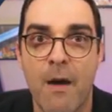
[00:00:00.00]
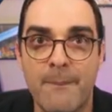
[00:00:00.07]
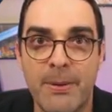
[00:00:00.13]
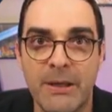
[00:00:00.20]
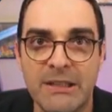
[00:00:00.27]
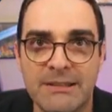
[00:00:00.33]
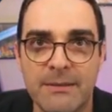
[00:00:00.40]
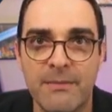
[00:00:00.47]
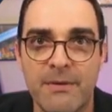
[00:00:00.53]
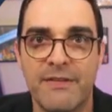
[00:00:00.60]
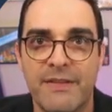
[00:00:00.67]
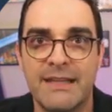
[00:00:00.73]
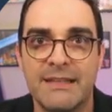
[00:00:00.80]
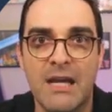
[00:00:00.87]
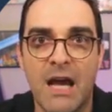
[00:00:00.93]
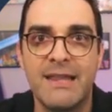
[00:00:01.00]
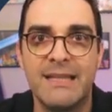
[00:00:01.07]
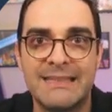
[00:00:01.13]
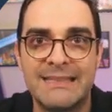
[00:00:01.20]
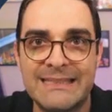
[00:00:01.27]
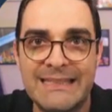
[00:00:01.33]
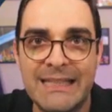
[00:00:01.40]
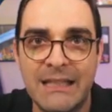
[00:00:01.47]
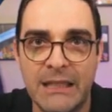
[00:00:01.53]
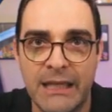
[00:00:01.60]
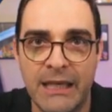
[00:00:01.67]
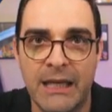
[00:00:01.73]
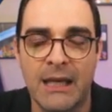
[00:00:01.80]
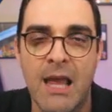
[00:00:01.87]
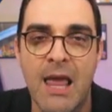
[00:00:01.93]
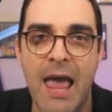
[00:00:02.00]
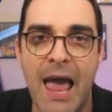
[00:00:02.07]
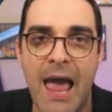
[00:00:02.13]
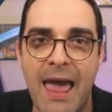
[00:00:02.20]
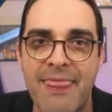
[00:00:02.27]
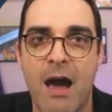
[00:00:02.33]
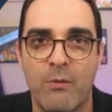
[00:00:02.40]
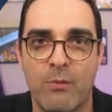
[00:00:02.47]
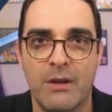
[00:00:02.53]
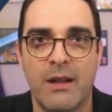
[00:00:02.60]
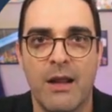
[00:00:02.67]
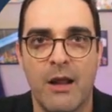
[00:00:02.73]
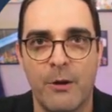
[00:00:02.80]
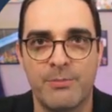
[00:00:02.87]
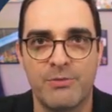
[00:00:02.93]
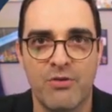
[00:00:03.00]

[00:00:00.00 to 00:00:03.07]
Put some of these on the ceiling, and that will help